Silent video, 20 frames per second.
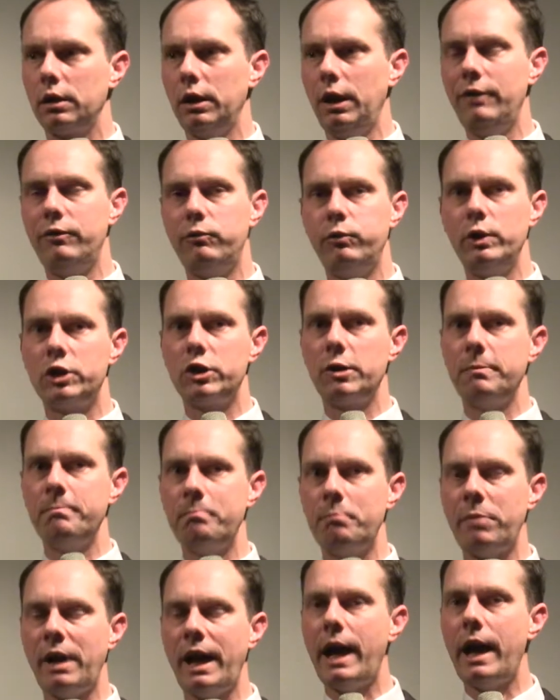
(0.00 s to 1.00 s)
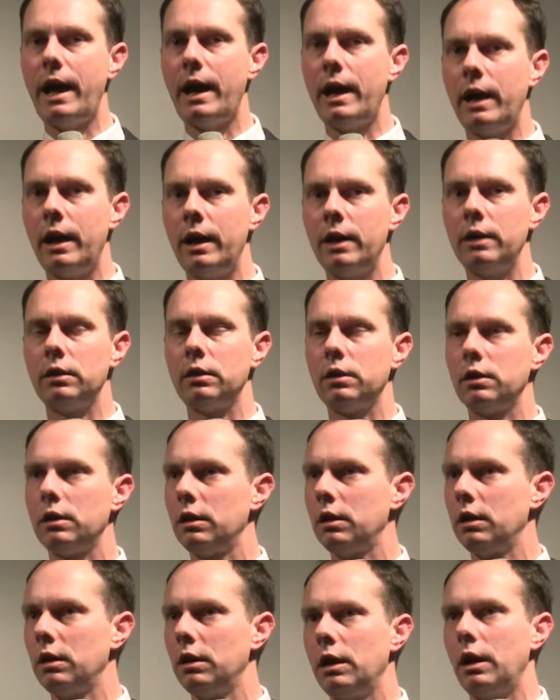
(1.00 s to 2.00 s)
if we compare
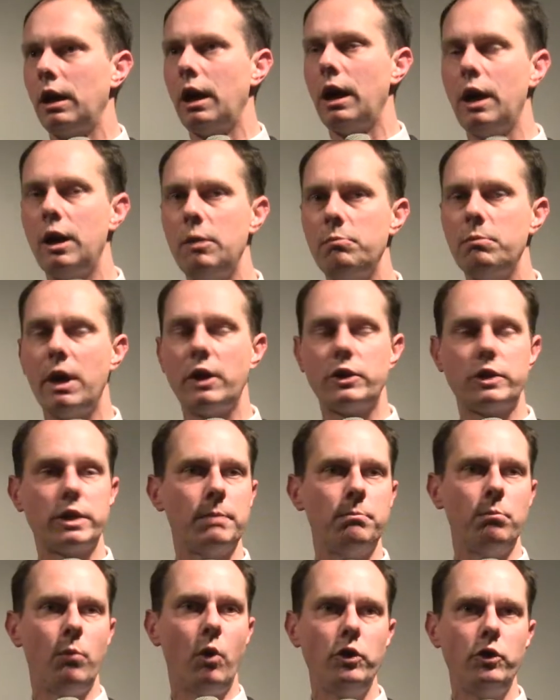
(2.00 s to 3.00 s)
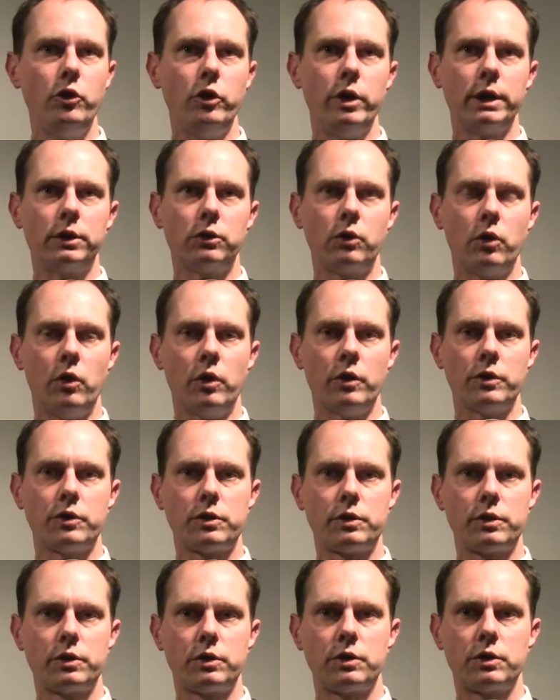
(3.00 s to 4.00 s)
how much a Mondrian
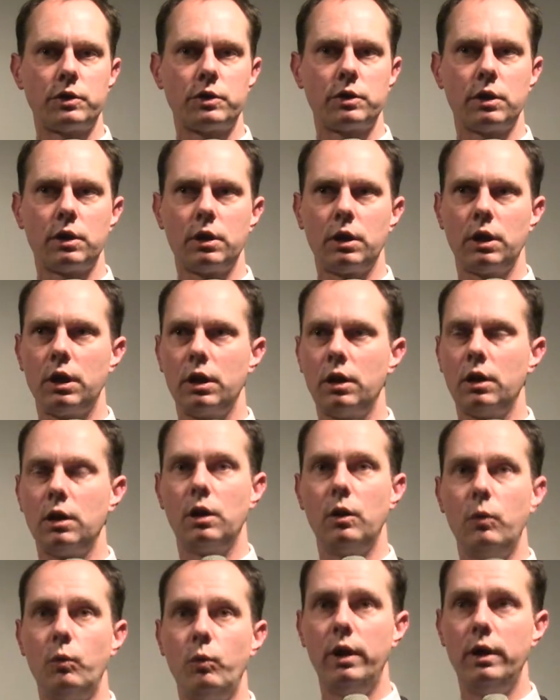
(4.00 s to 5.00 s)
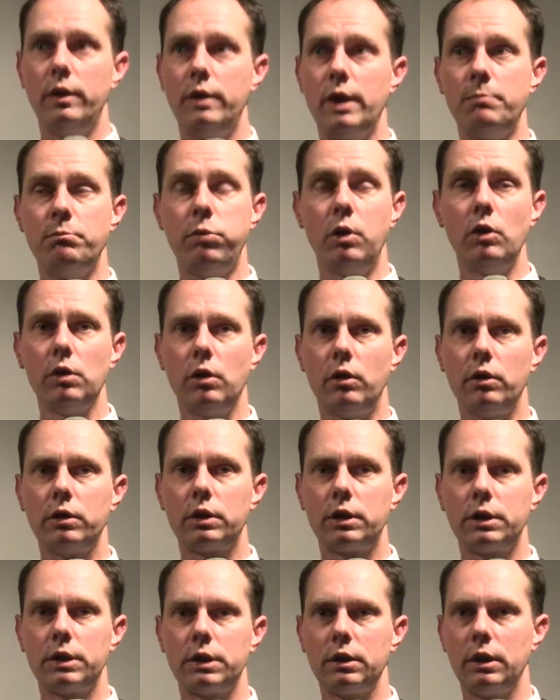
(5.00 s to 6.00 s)
costs with a
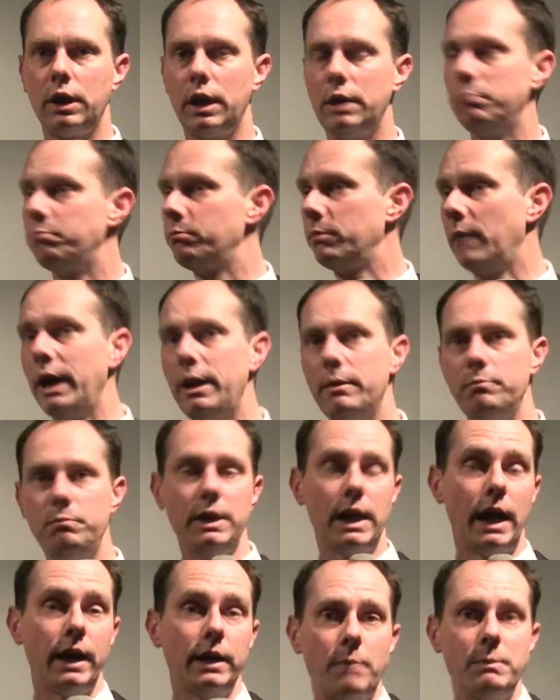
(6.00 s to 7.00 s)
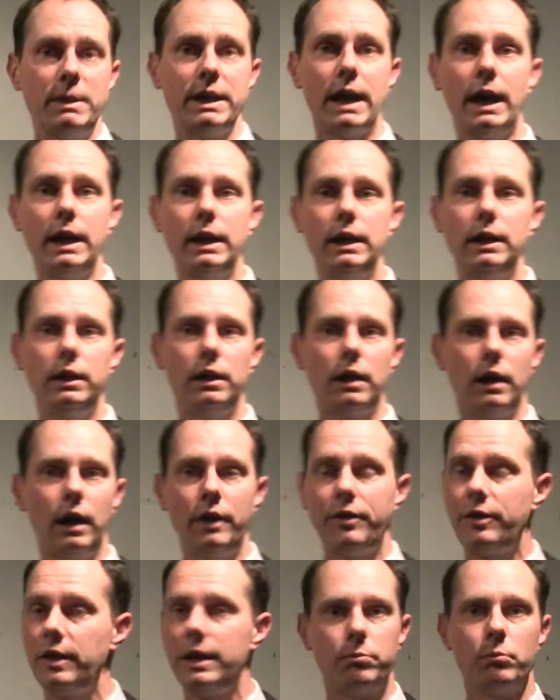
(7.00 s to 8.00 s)
Pollock, and I
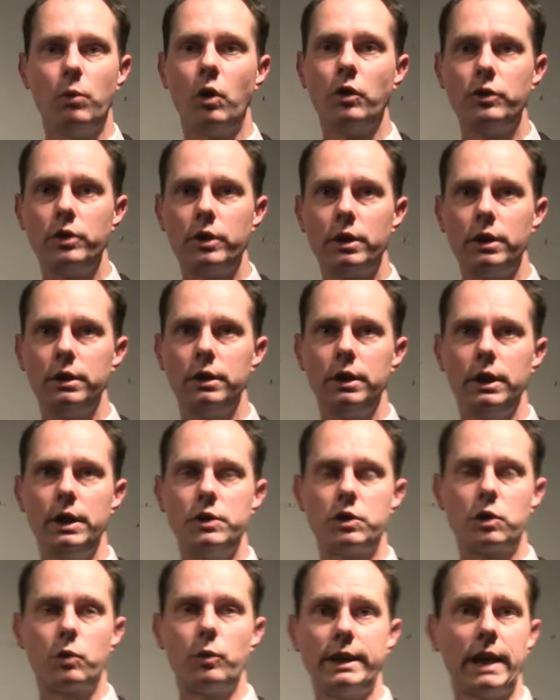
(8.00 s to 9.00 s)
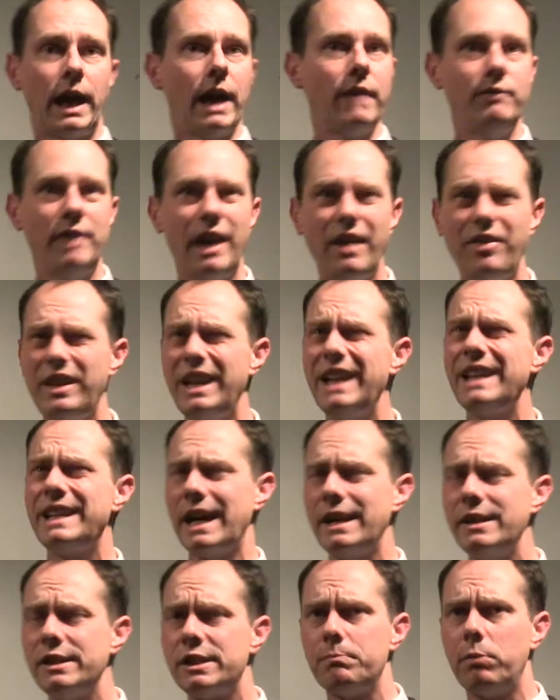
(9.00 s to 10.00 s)
think Mondrian is great. I have nothing
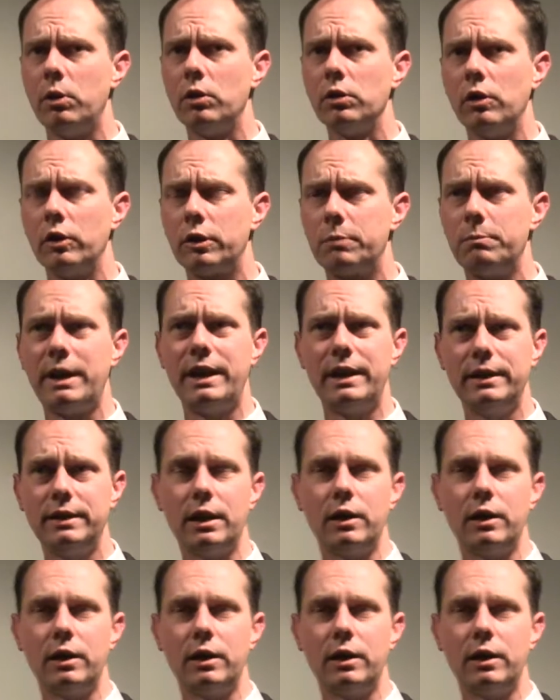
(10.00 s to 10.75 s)
against Pollock, but